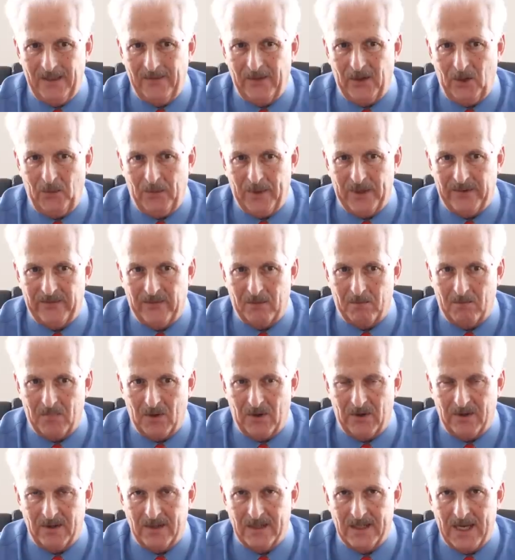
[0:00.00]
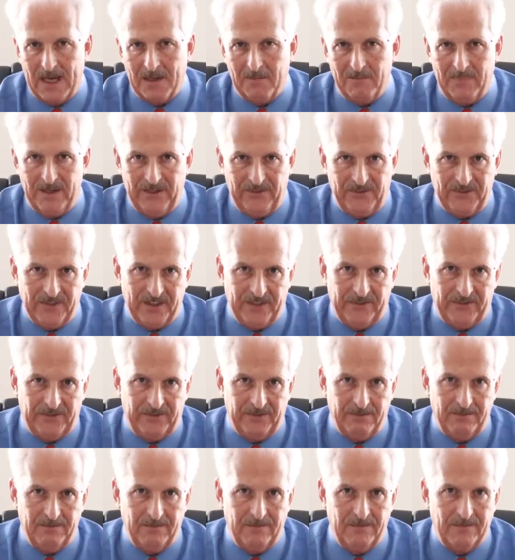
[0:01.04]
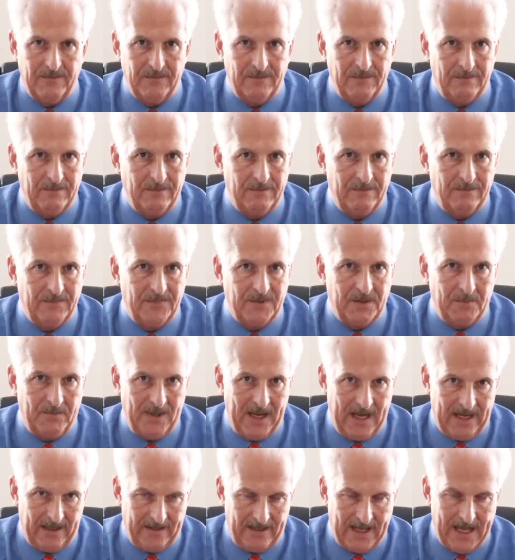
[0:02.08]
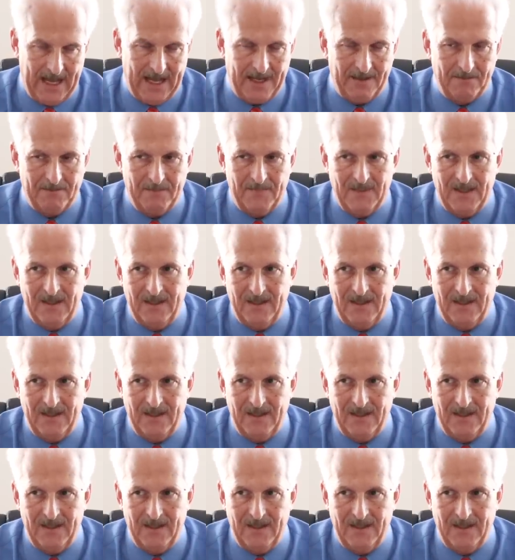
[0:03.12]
a little bit of a burden on business to pay that,